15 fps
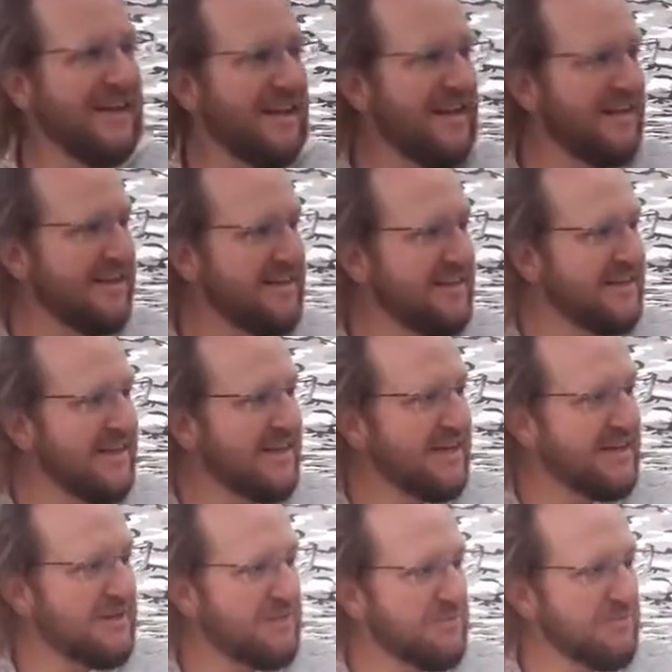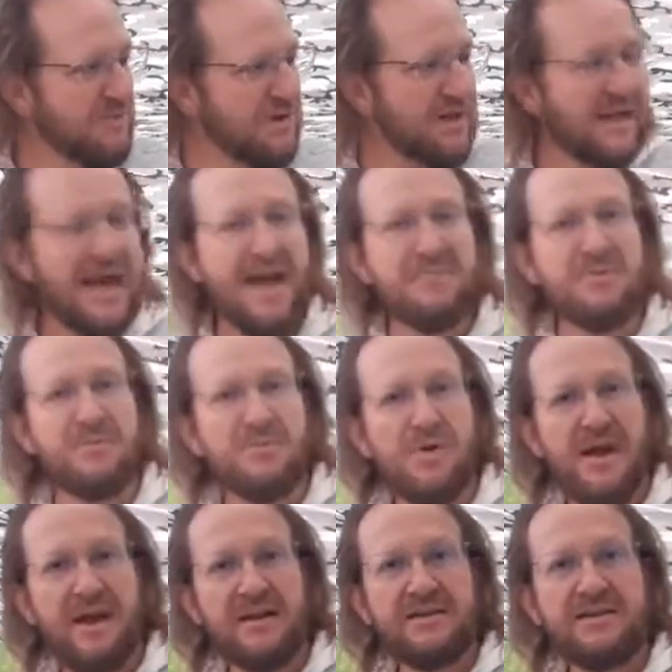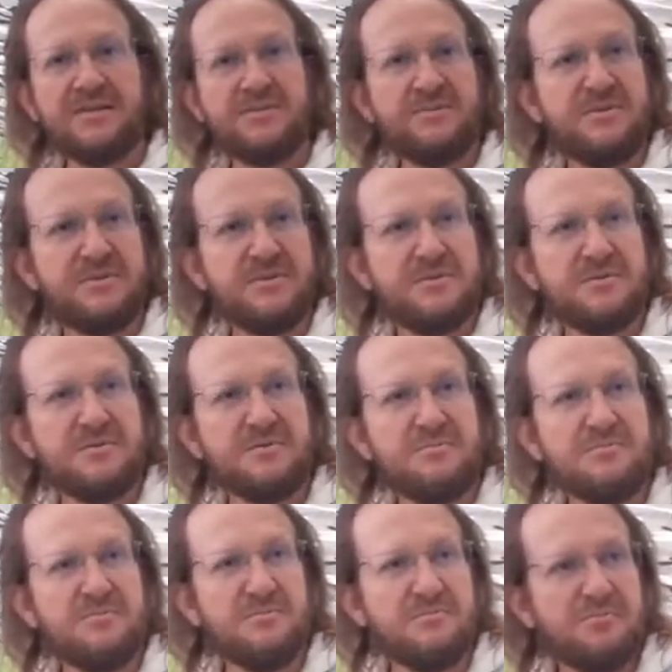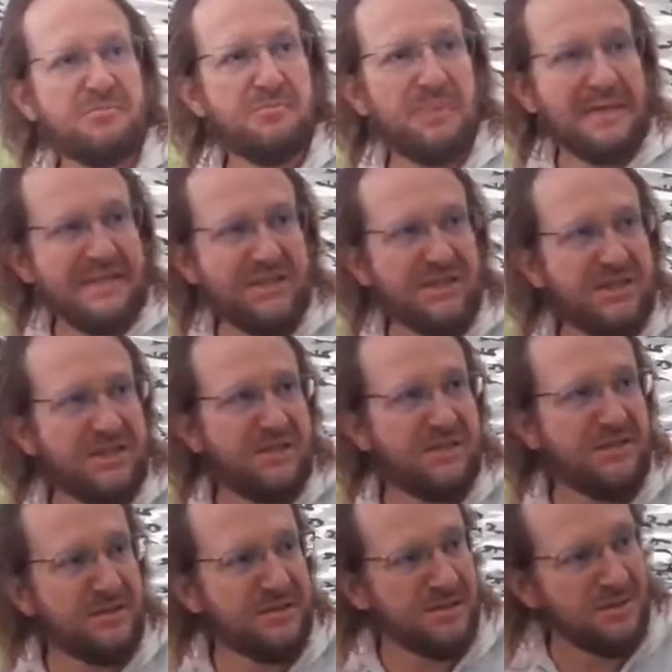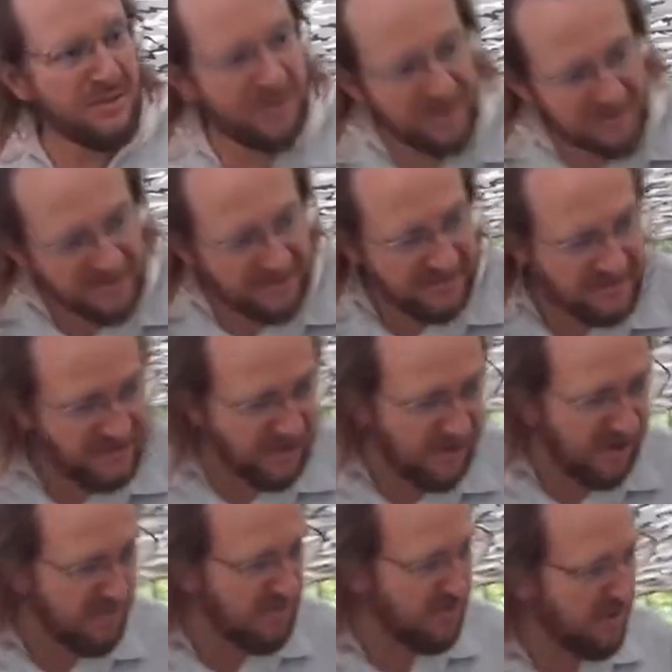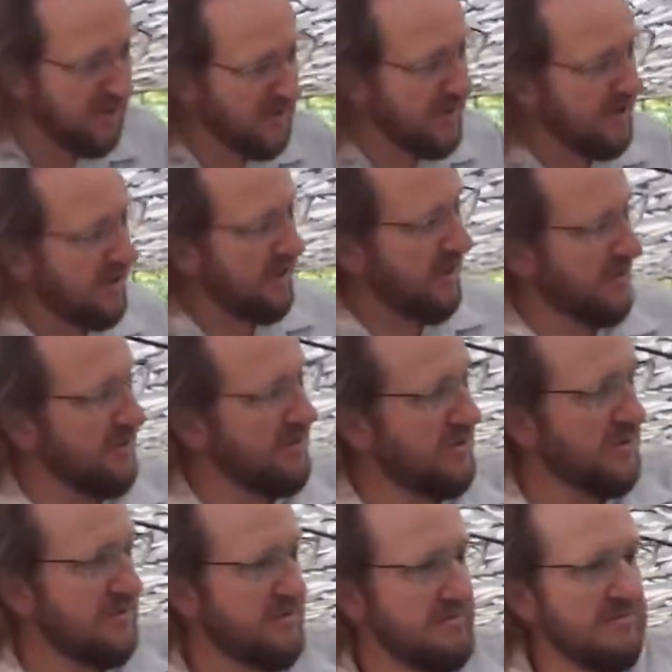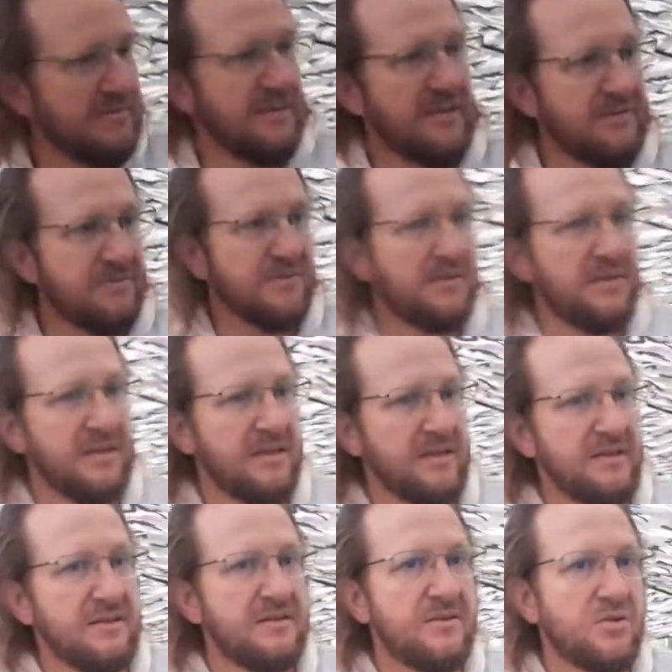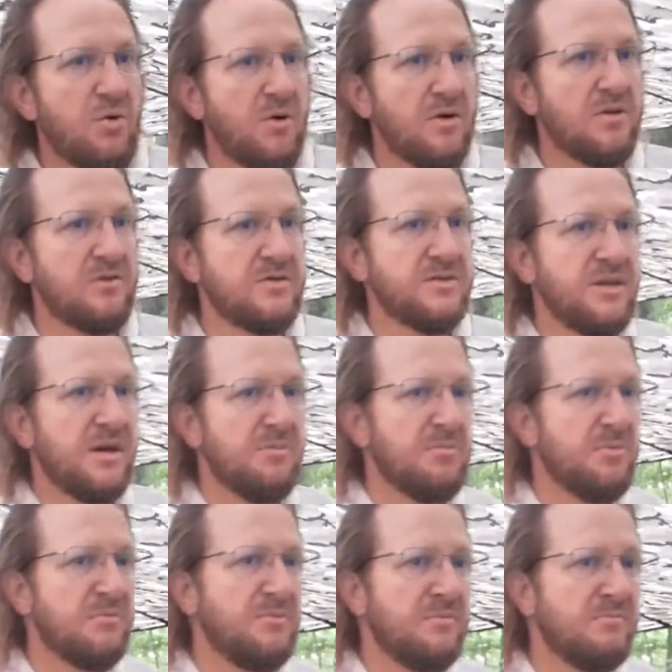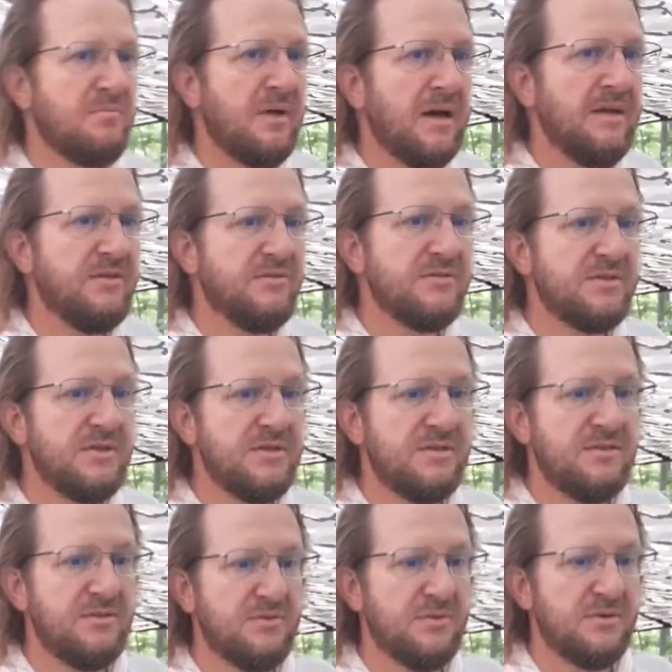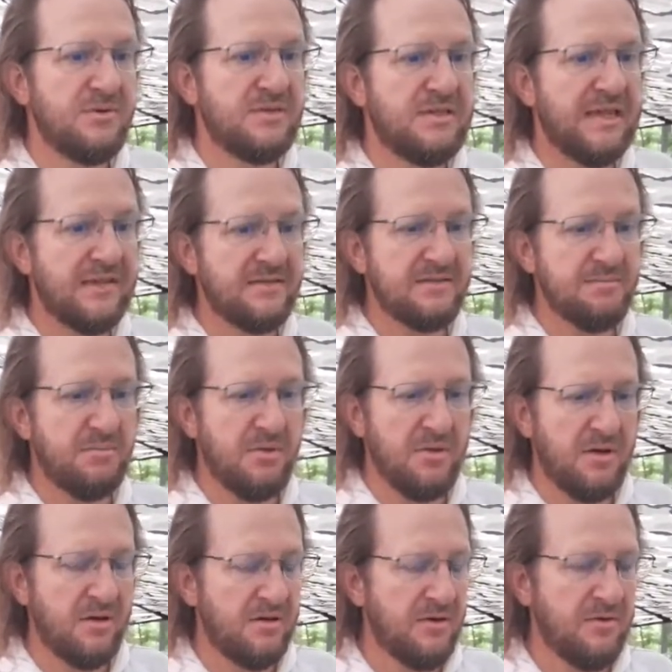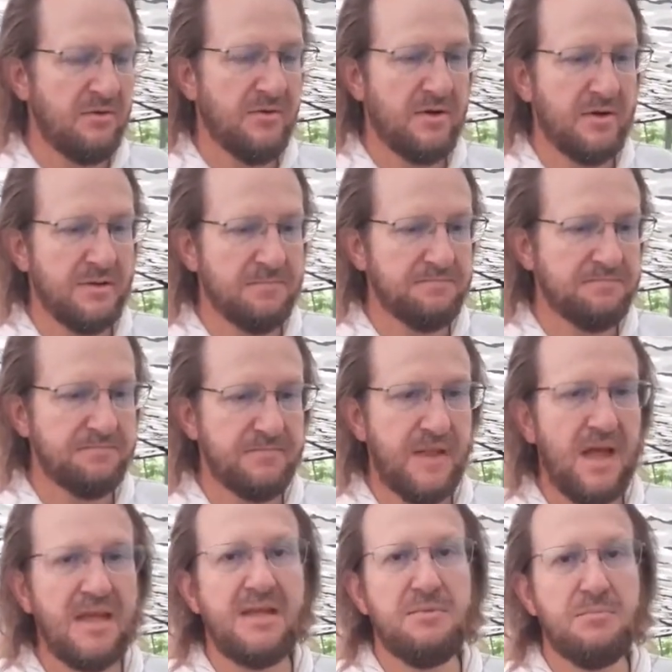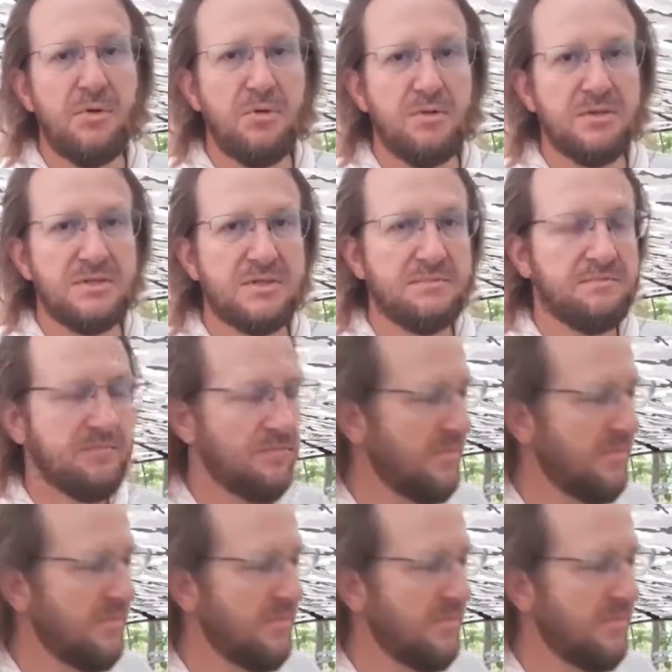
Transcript: And pretty common practice when you're pitching your tarp, you can lift the corners up by using your tent or your hiking poles,